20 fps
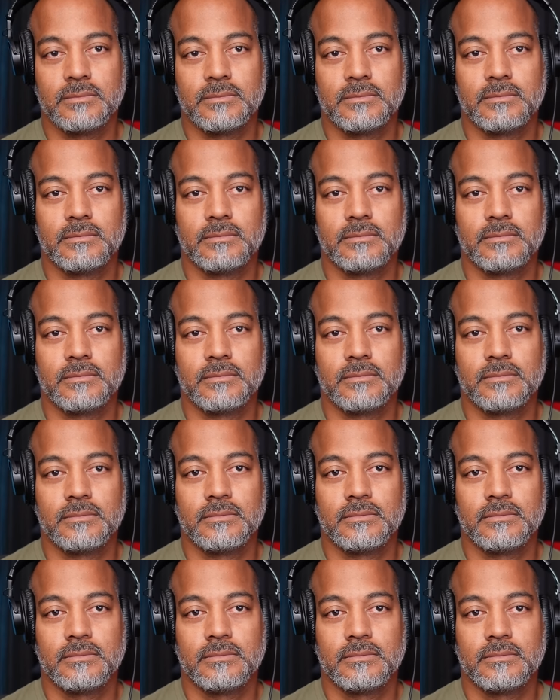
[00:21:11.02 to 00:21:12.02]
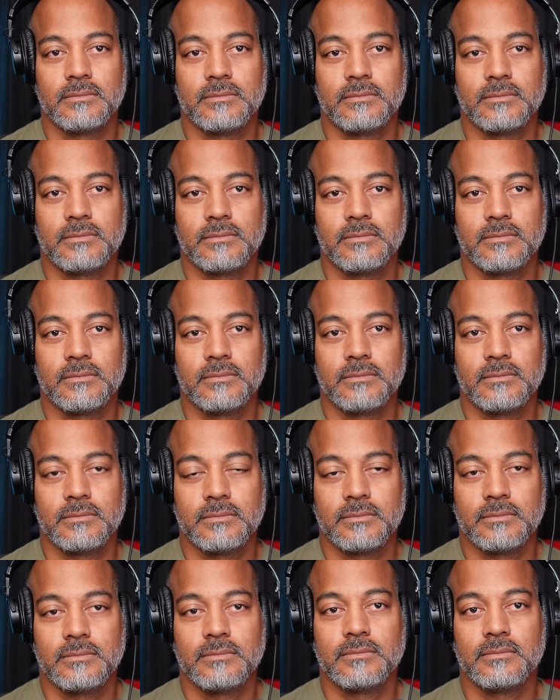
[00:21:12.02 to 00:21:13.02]

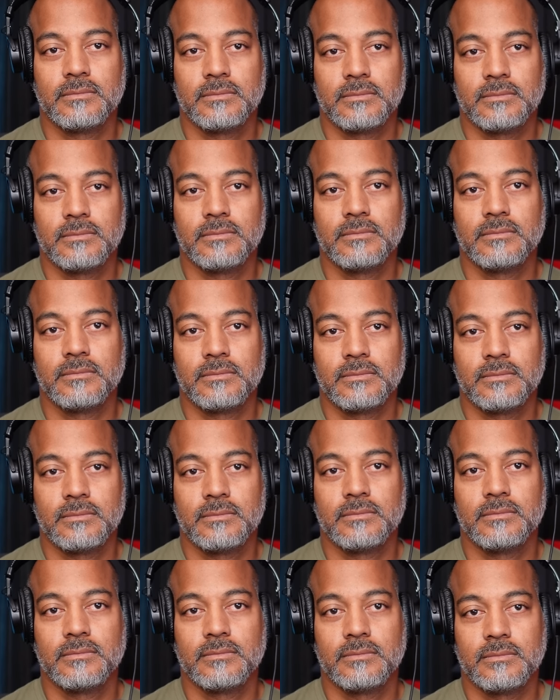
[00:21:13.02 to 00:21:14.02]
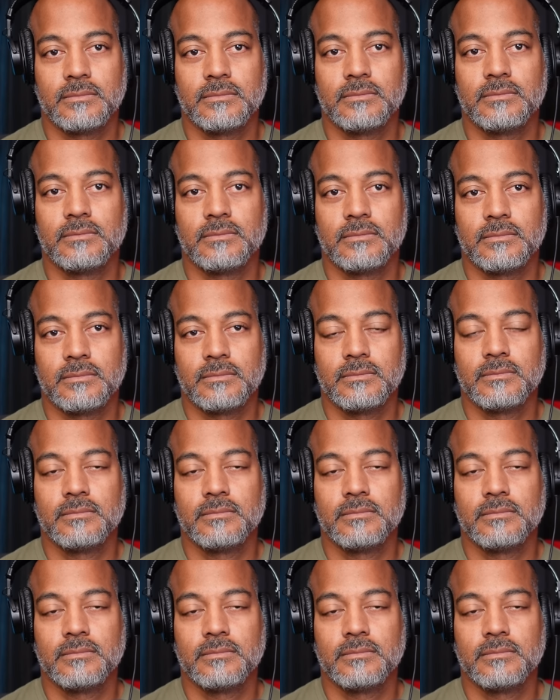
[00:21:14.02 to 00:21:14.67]
No words are spoken by the person on screen.